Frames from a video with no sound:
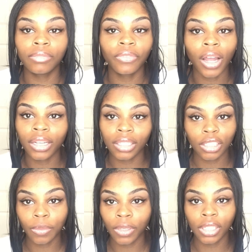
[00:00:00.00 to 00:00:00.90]
finally
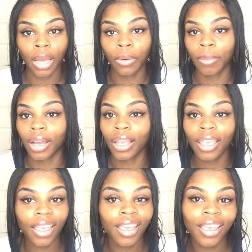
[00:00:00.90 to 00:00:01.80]
spend time with my
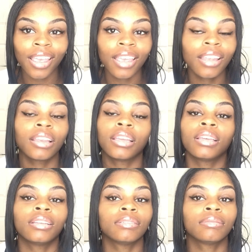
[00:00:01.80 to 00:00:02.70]
kid
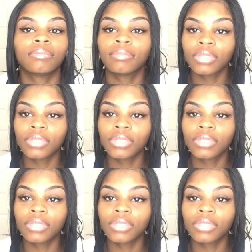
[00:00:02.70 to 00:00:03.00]
and